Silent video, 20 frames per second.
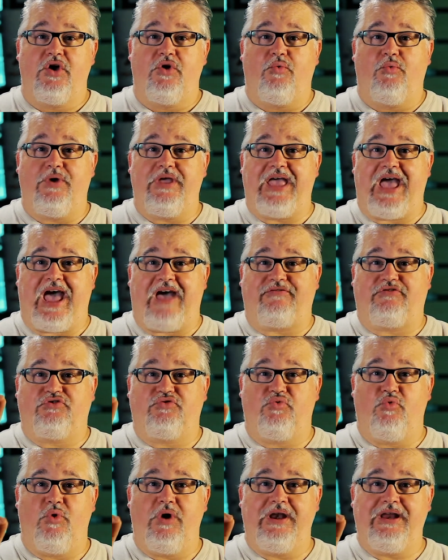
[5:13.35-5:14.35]
We have
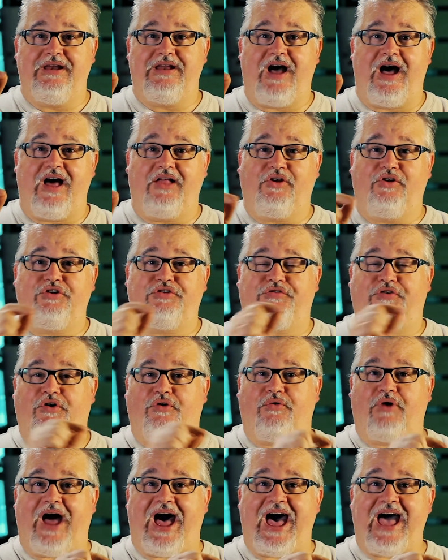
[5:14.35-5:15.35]
$20 for
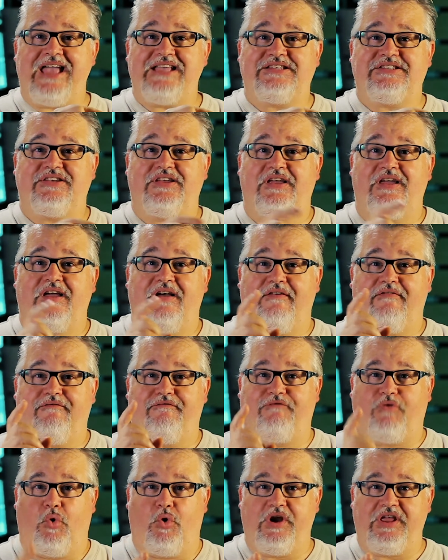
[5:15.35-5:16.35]
rice,
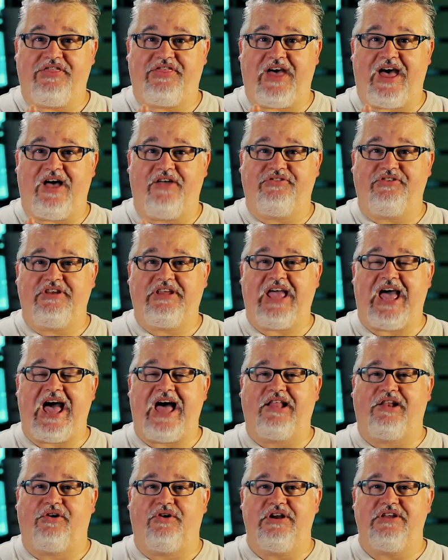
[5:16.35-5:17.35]
40,000
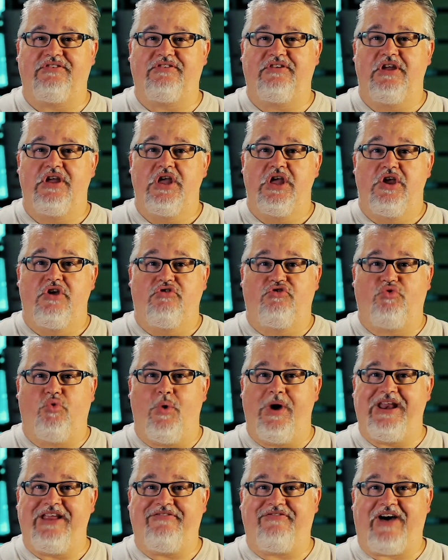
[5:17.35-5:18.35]
calories.
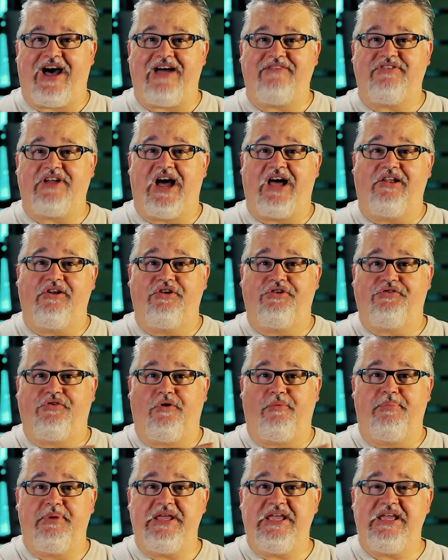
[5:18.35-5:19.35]
$25 for
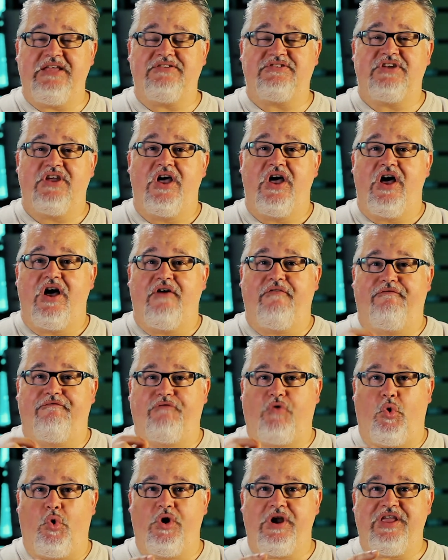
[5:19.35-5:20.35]
beans,
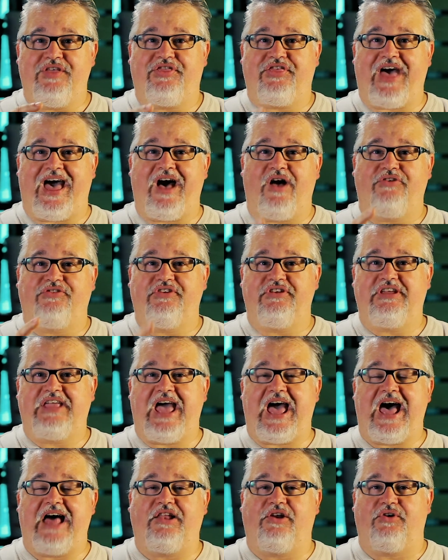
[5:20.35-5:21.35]
40,000
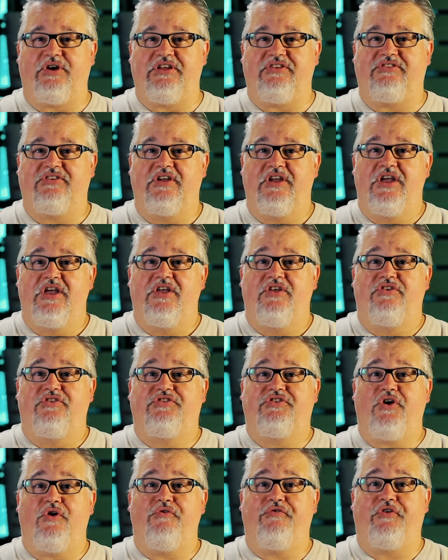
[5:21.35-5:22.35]
calories.
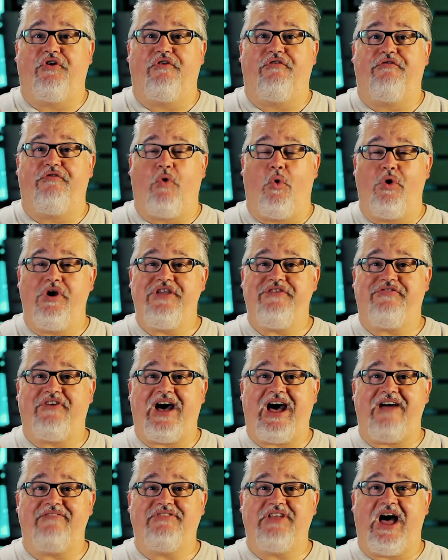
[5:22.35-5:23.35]
So for
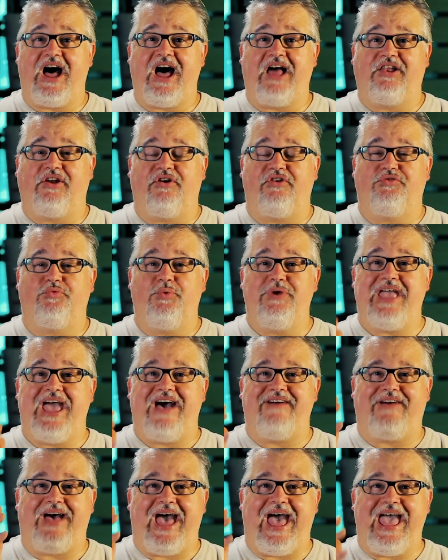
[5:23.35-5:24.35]
$45, we
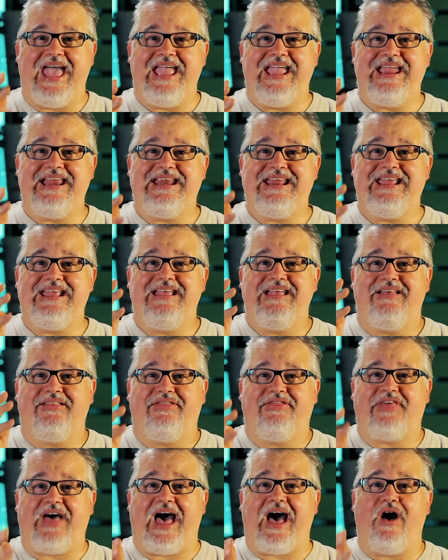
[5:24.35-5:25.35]
have
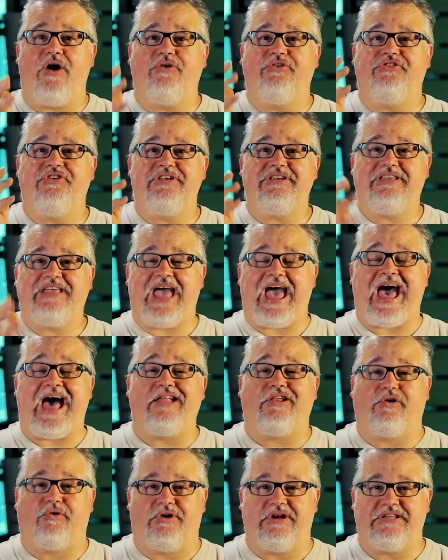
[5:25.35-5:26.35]
80,000
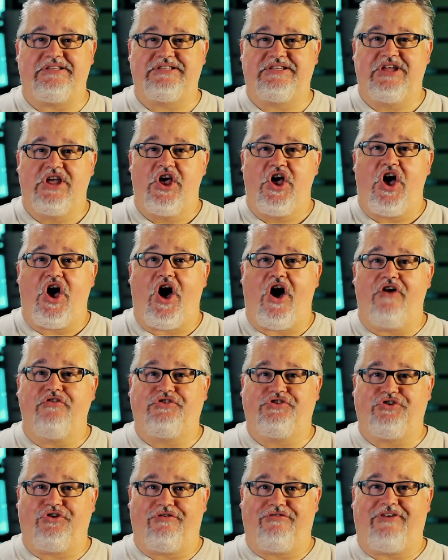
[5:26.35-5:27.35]
calories of
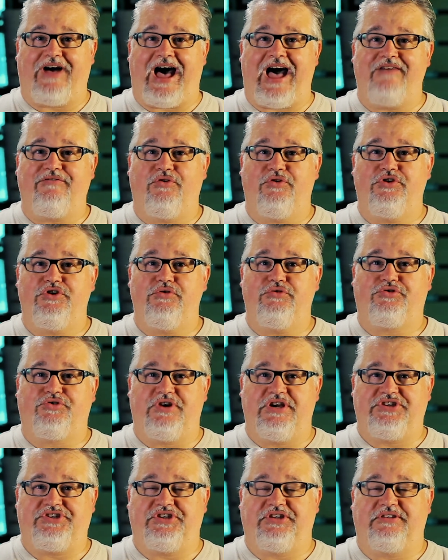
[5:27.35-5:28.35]
survival
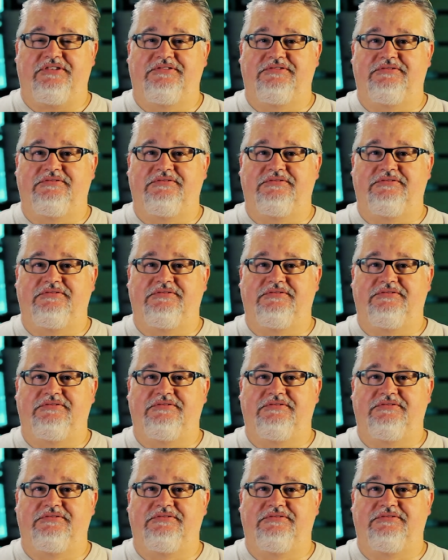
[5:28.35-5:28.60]
nutrition.